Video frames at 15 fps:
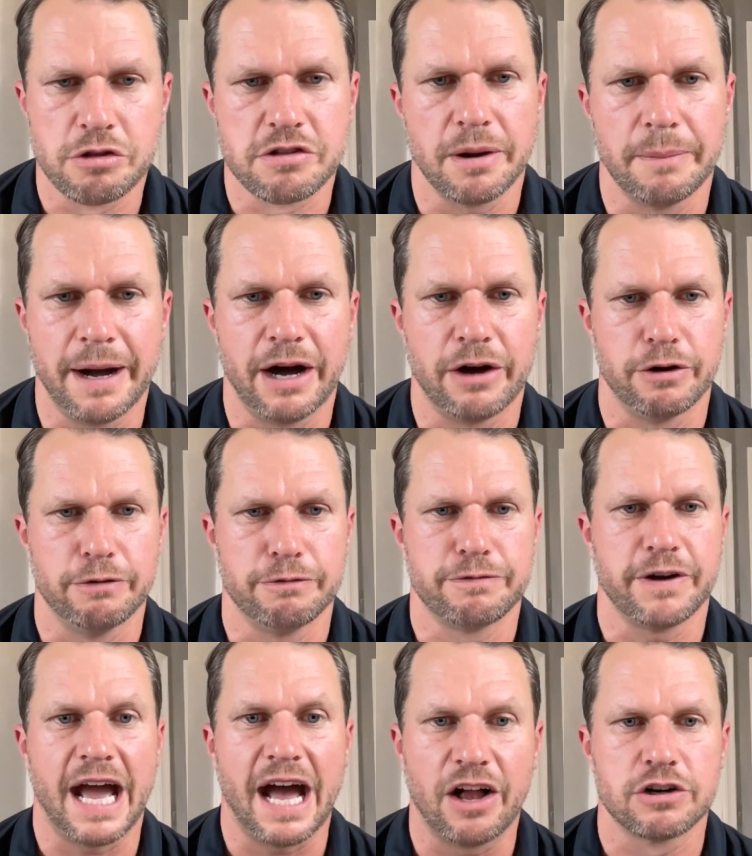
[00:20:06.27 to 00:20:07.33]
amount of
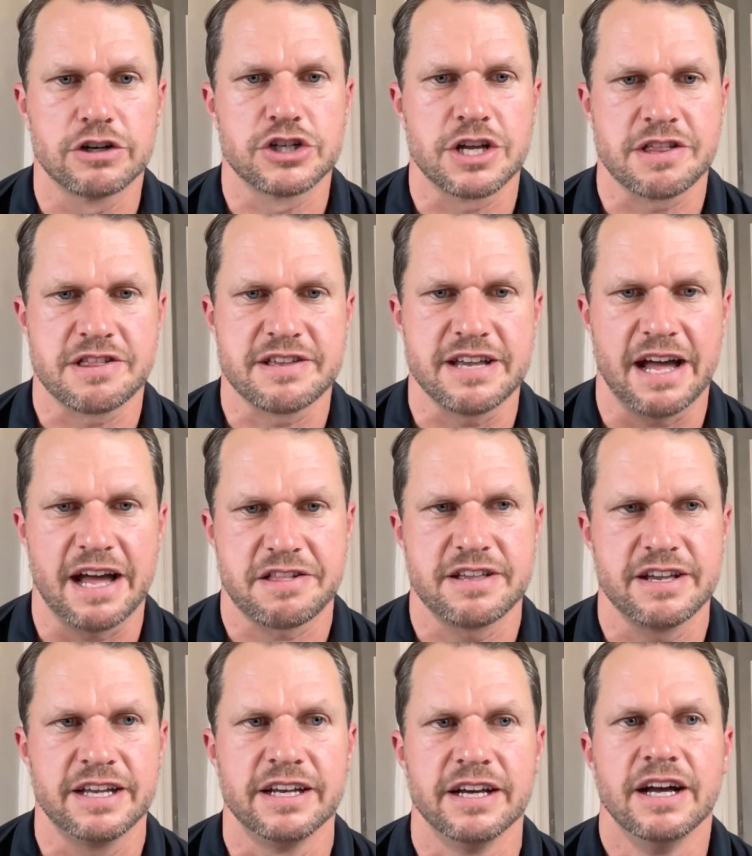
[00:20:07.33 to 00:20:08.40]
allergens
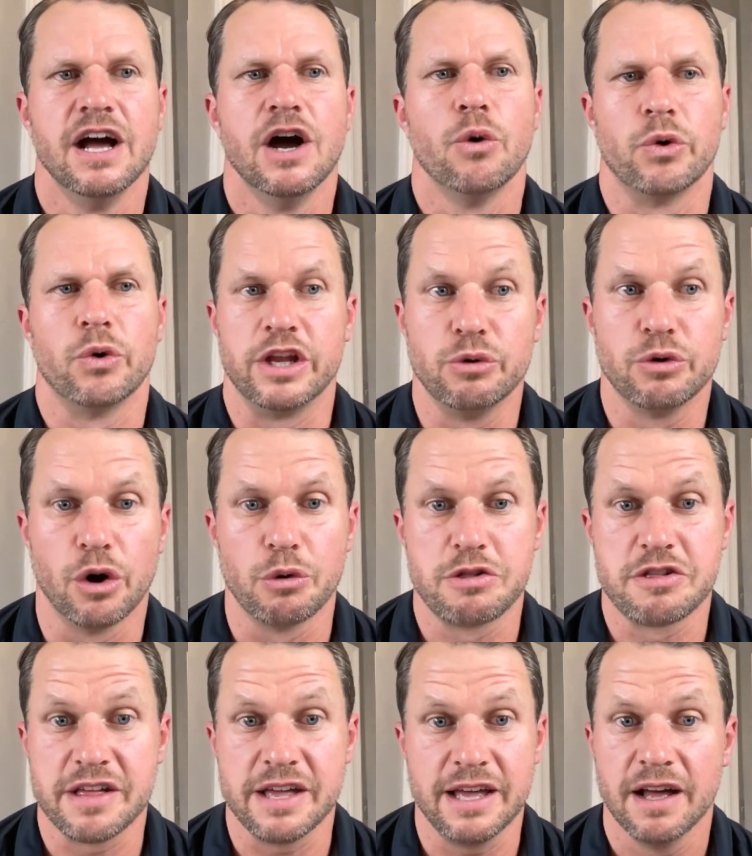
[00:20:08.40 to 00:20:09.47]
tested when you go
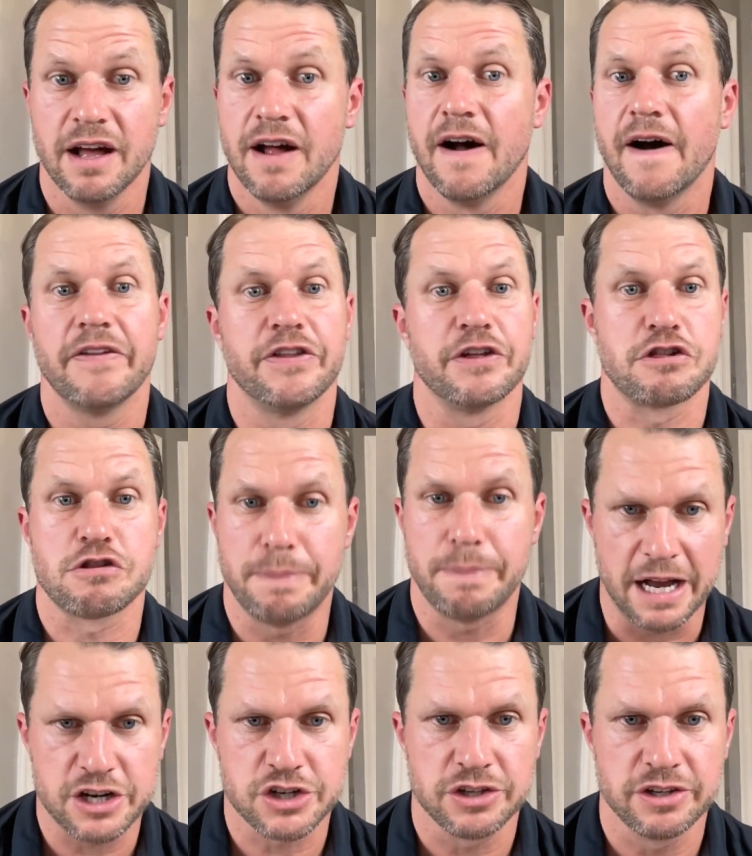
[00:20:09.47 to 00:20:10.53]
see the
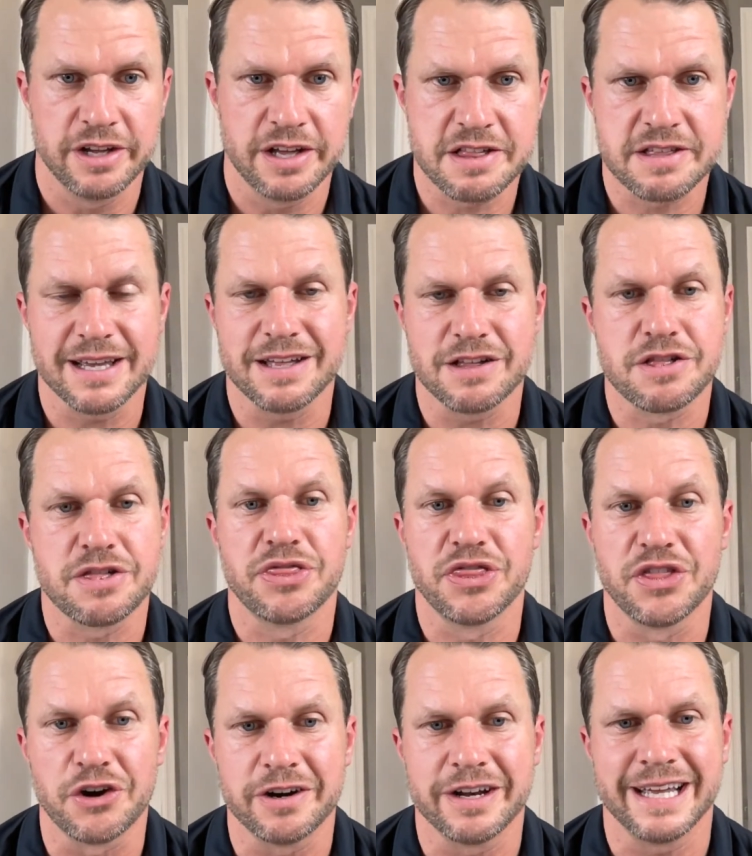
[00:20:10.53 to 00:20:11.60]
specialist is
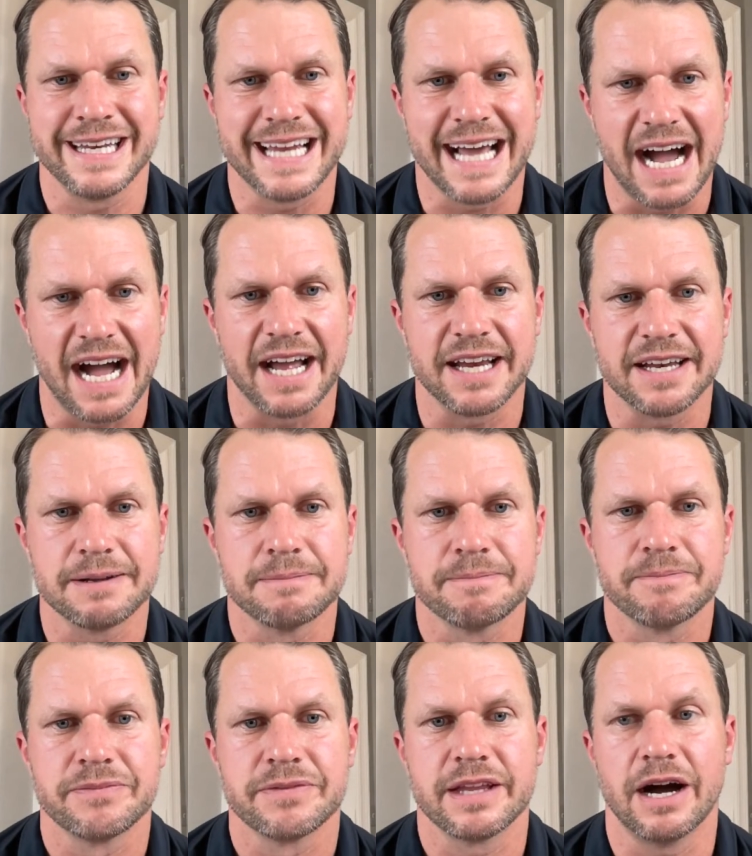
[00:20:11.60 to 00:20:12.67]
39.
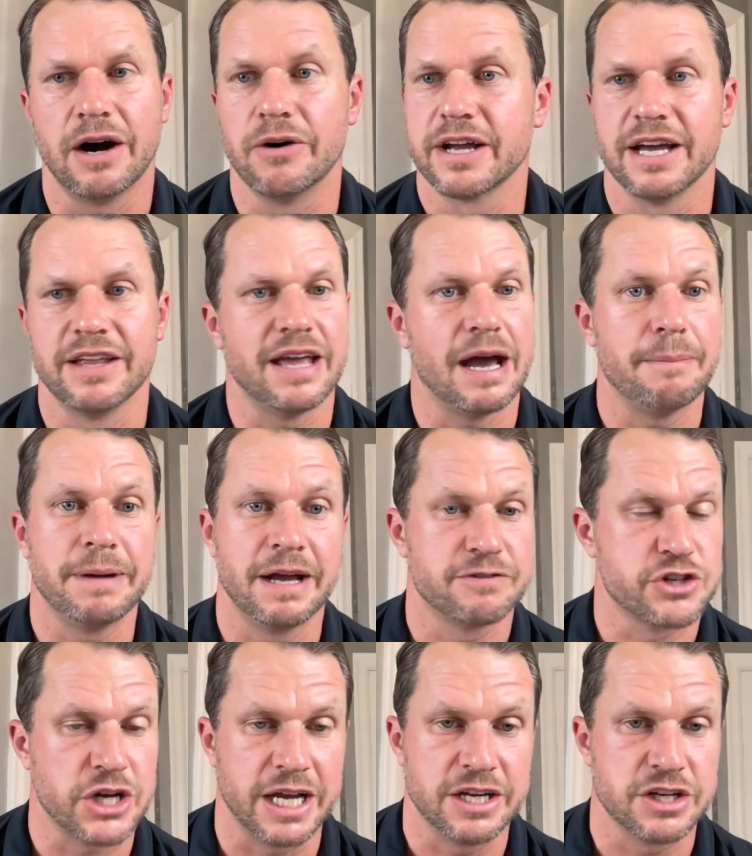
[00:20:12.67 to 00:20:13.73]
Now, again, that may have
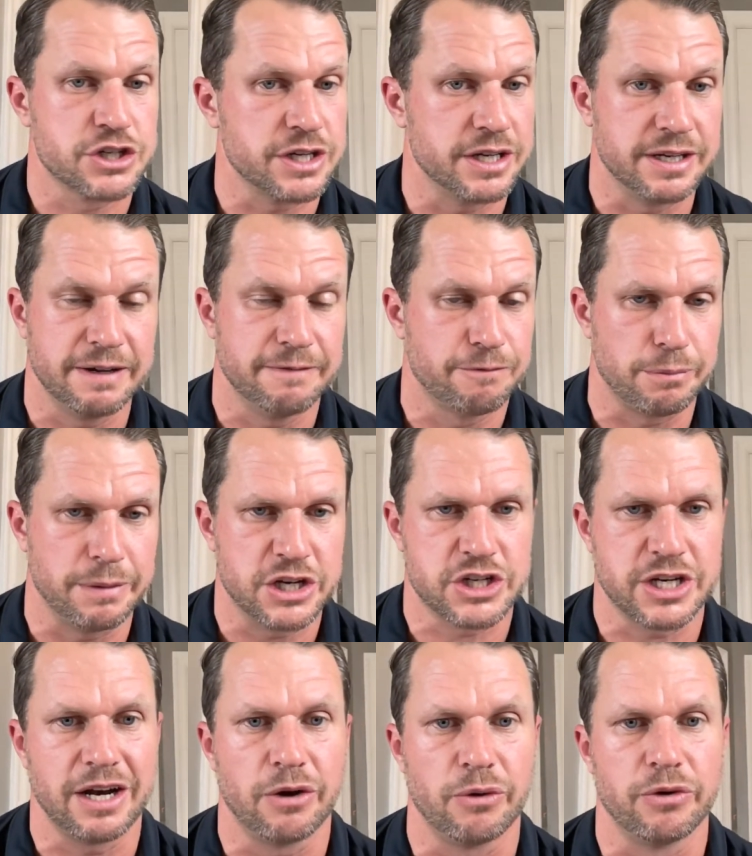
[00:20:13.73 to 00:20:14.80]
changed in information I
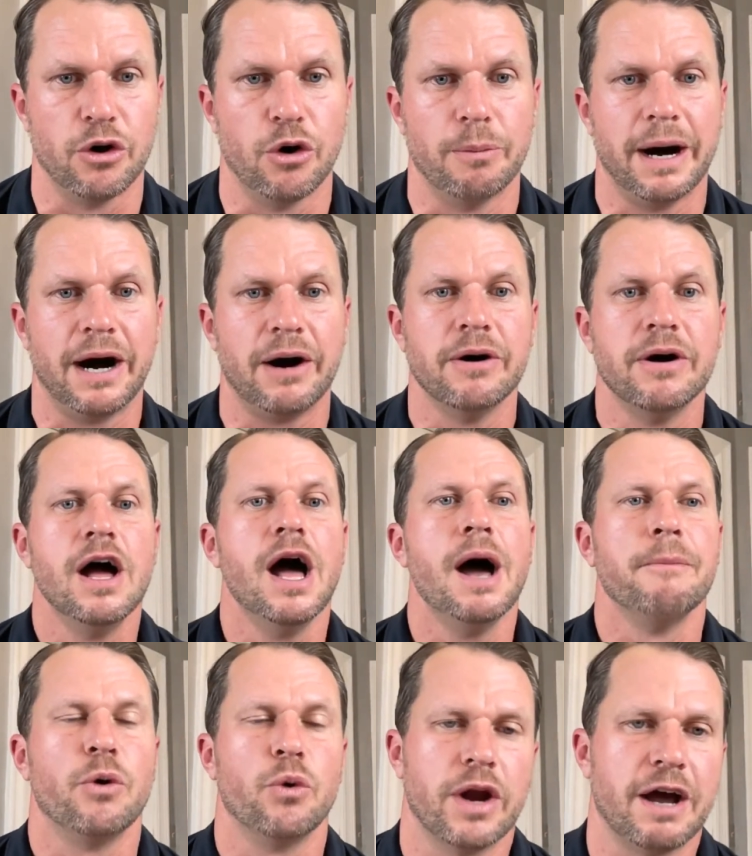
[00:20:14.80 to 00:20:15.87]
don't know about,
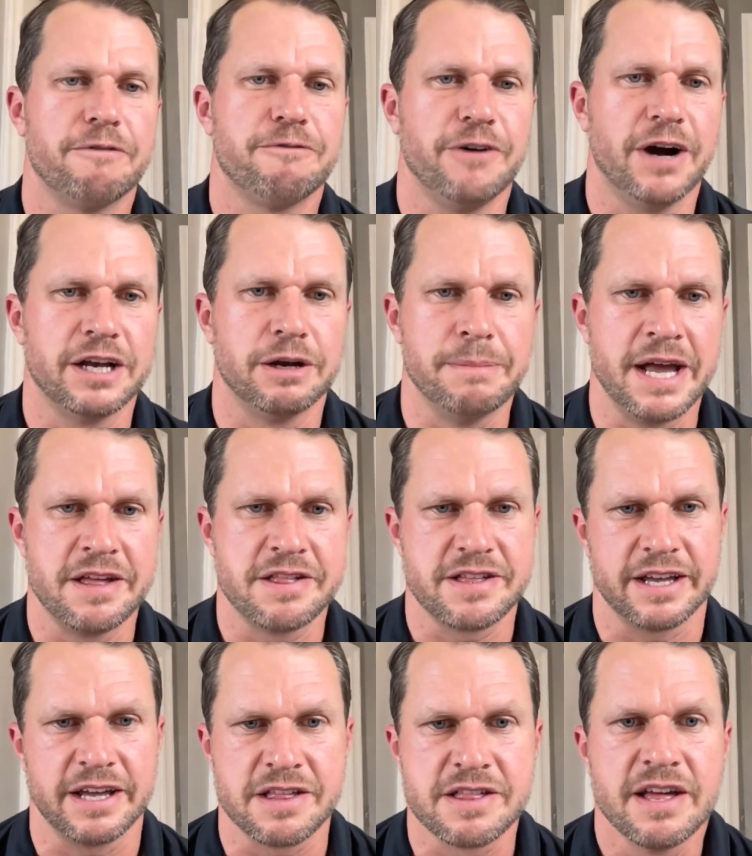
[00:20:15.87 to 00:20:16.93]
but what I find amazing
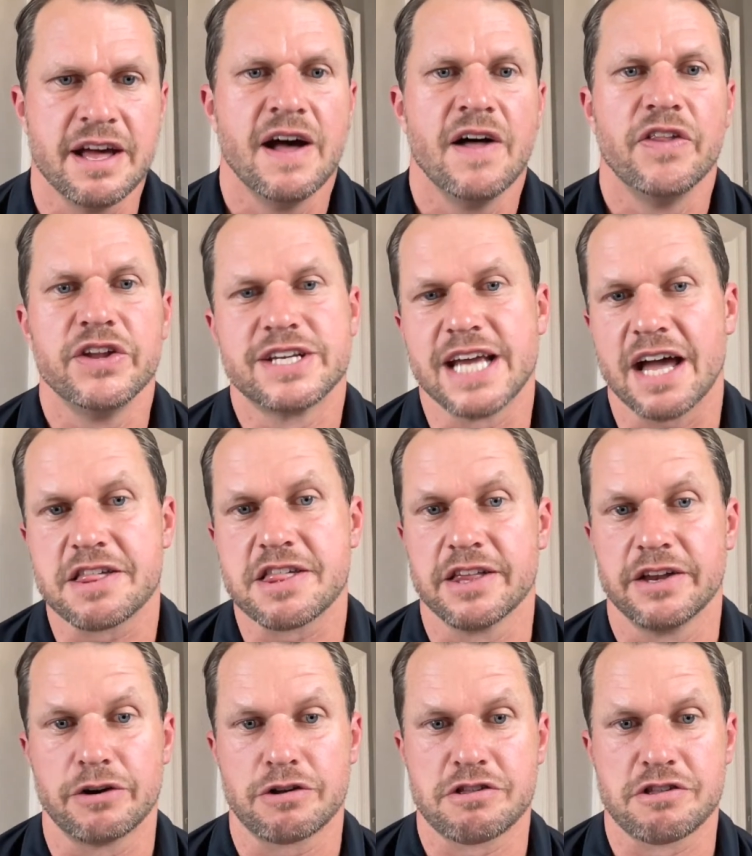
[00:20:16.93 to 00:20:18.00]
is the tests that
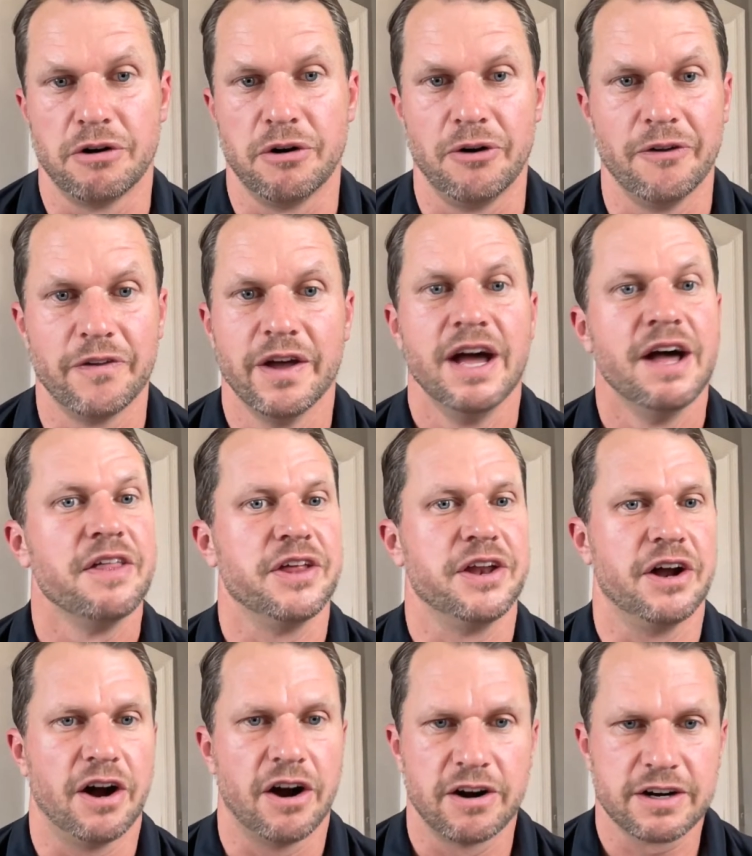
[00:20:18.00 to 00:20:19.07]
are sold that
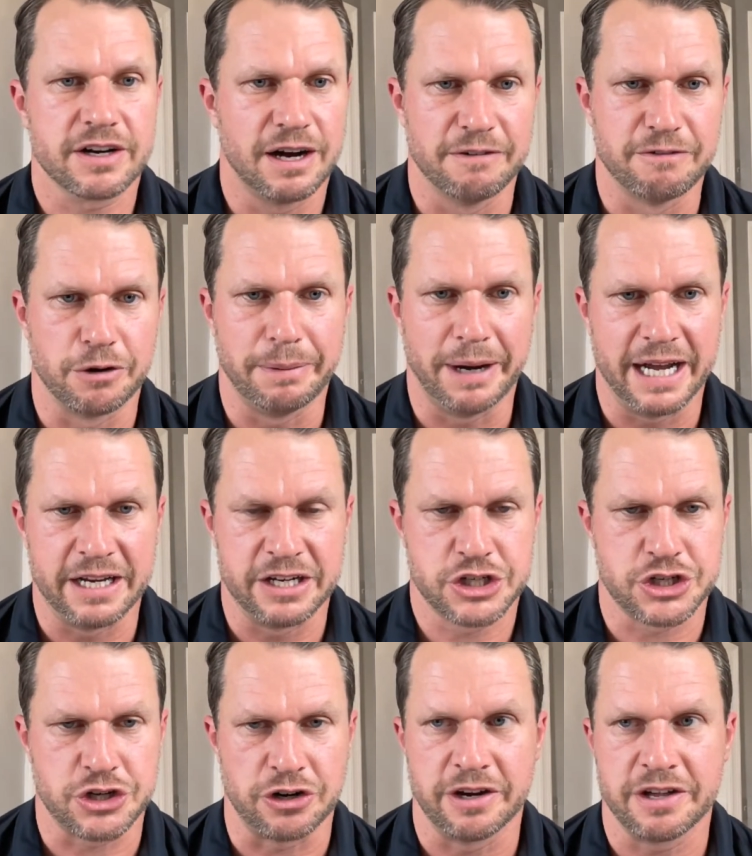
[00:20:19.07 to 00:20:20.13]
aren't covered by
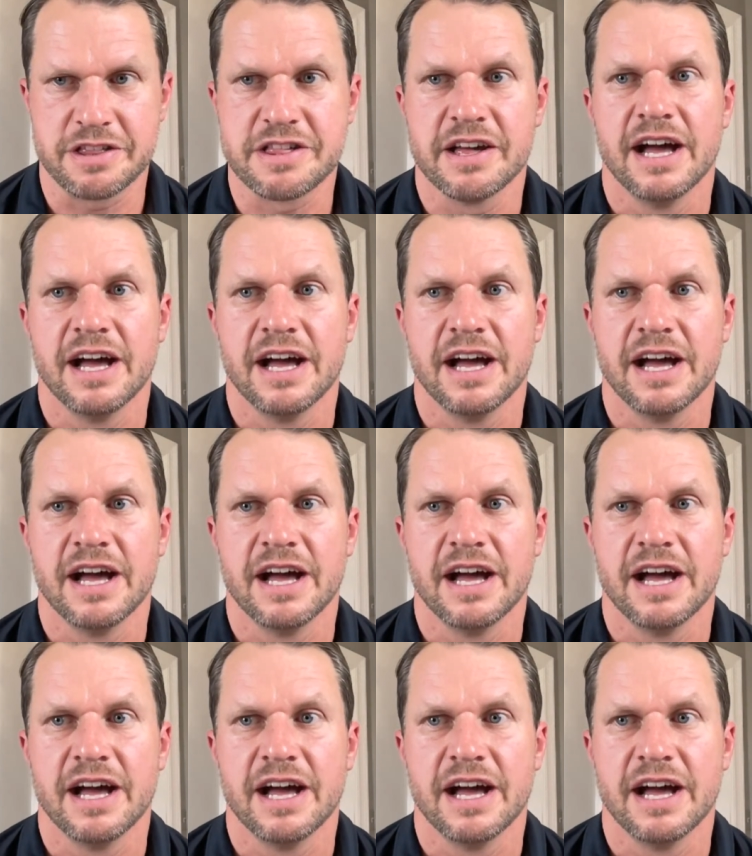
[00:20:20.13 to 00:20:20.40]
insurance